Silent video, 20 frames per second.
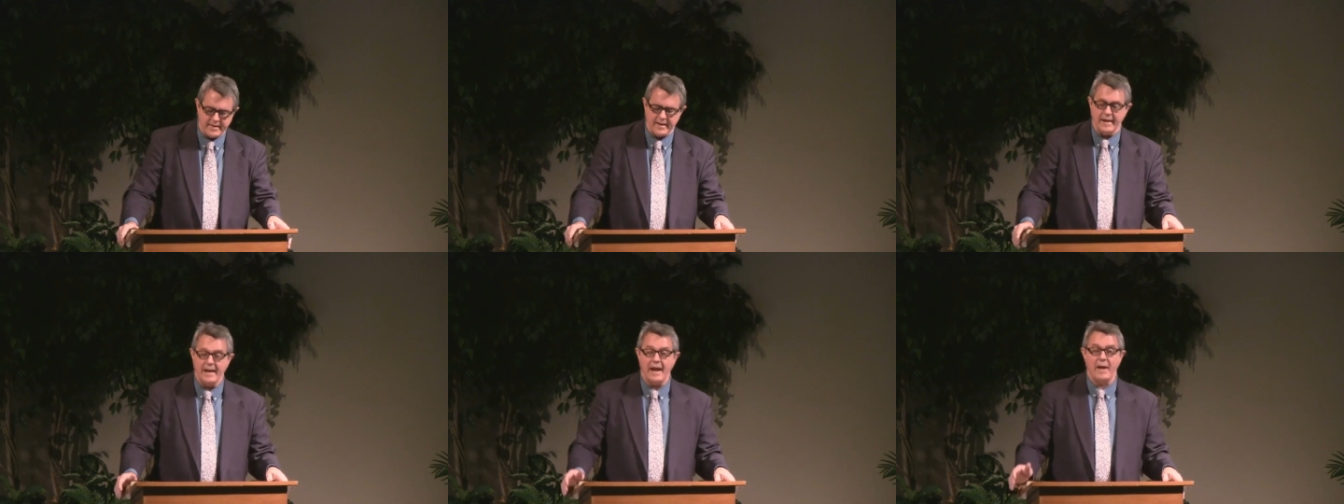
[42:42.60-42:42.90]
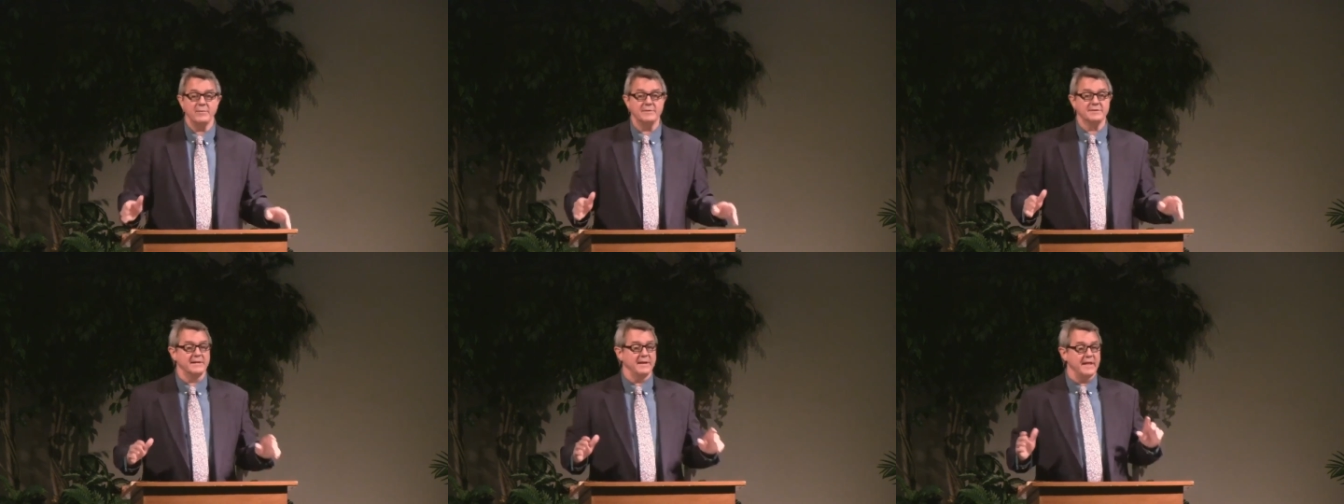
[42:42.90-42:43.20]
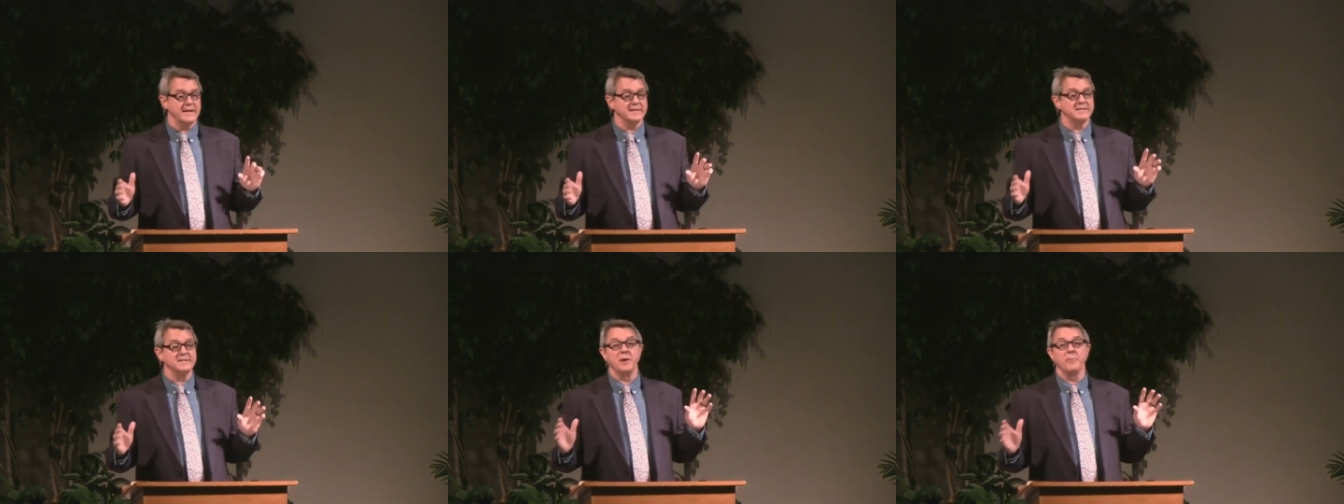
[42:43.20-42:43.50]
And I would say
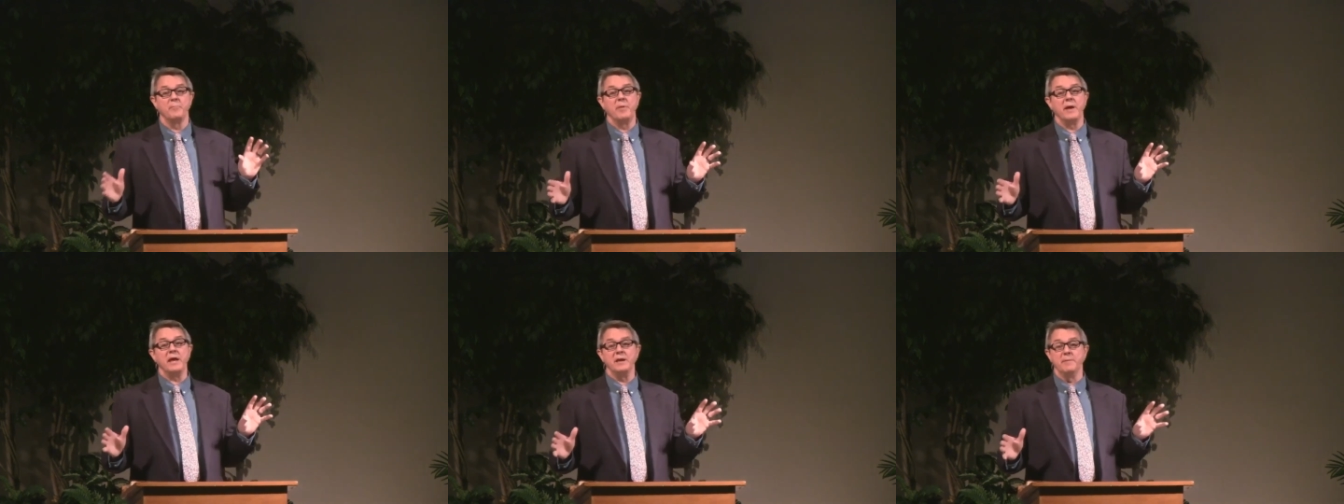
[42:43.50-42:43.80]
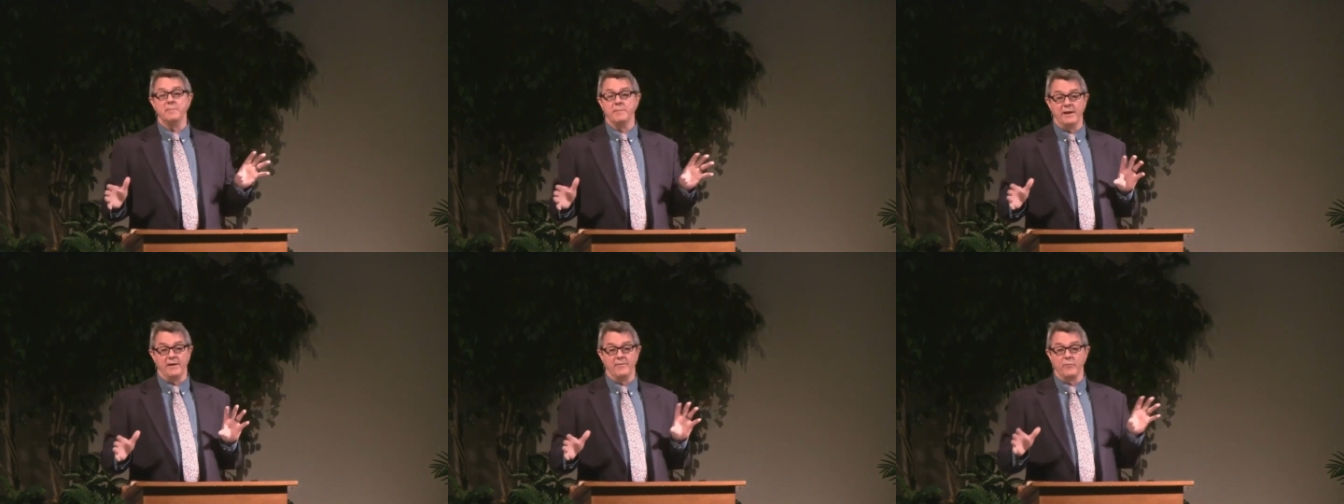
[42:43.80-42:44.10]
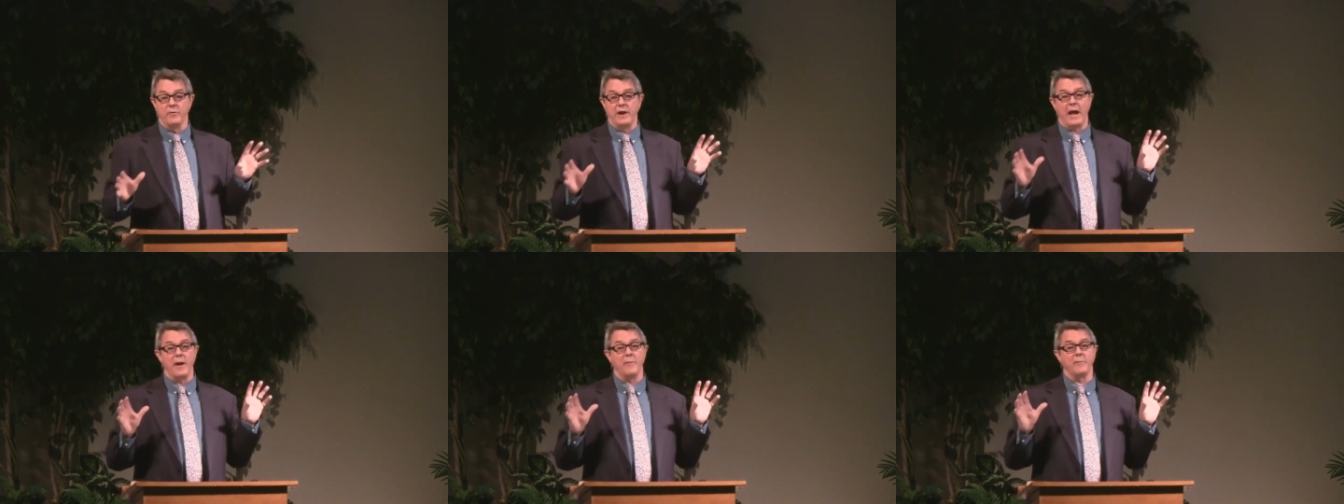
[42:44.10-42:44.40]
that's the epitome of
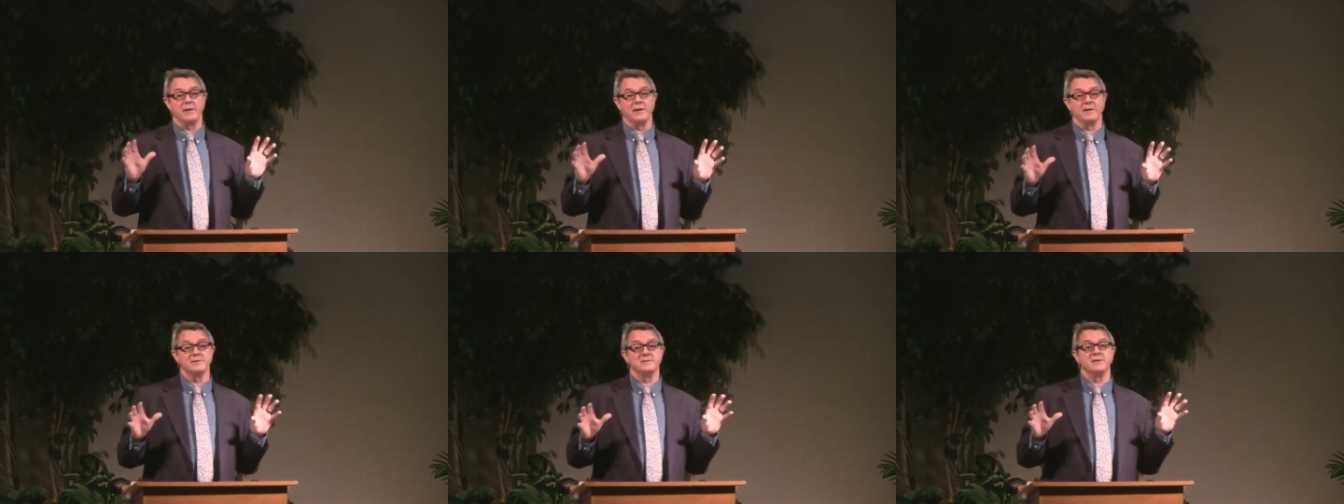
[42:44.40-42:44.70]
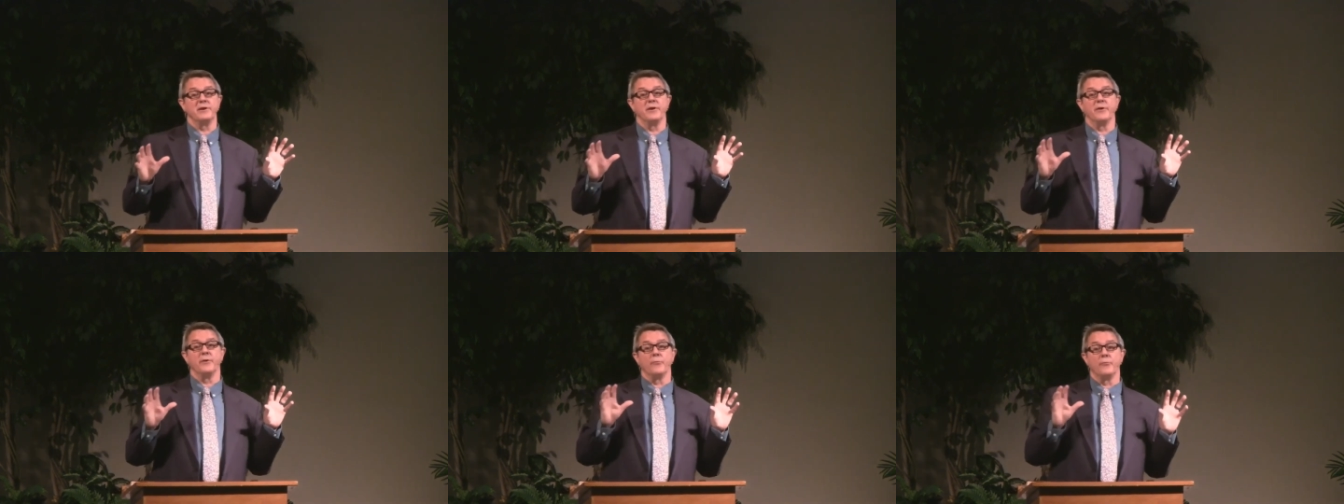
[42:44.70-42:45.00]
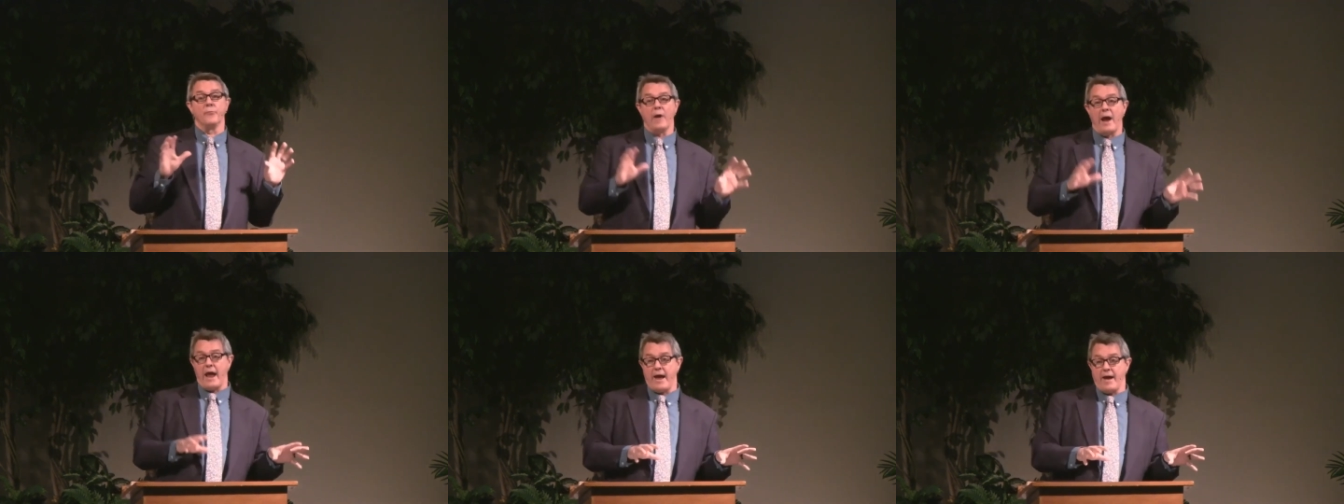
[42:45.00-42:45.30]
what I would consider
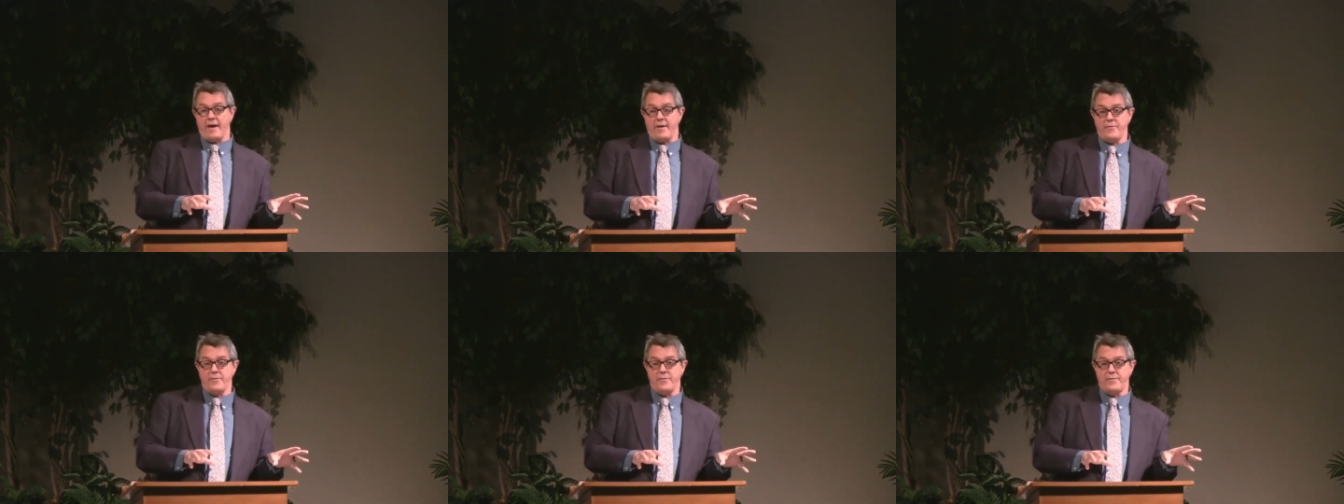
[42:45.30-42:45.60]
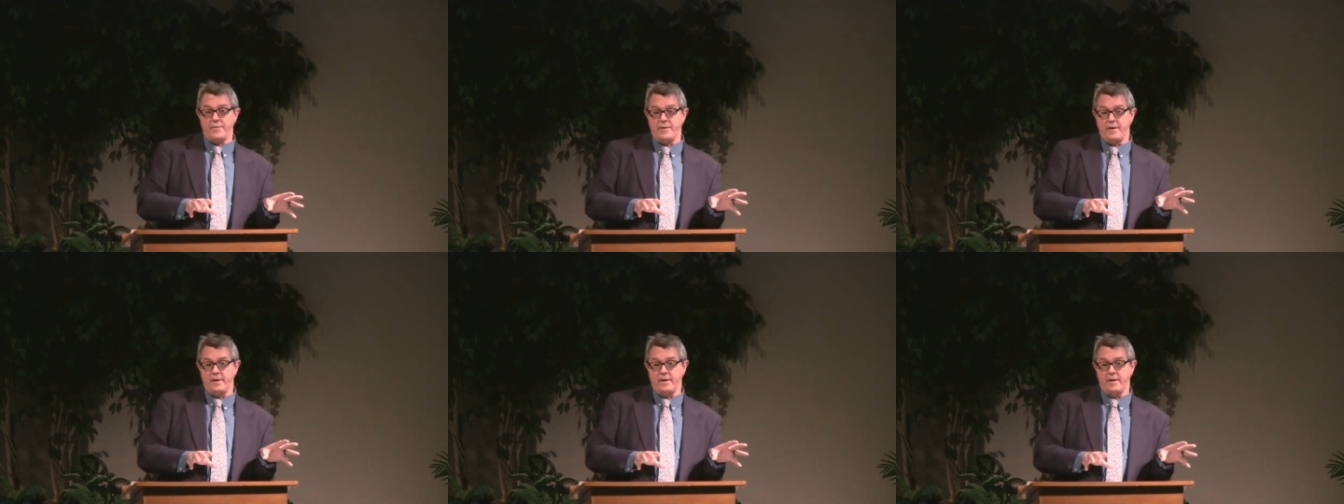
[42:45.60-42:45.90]
wrath.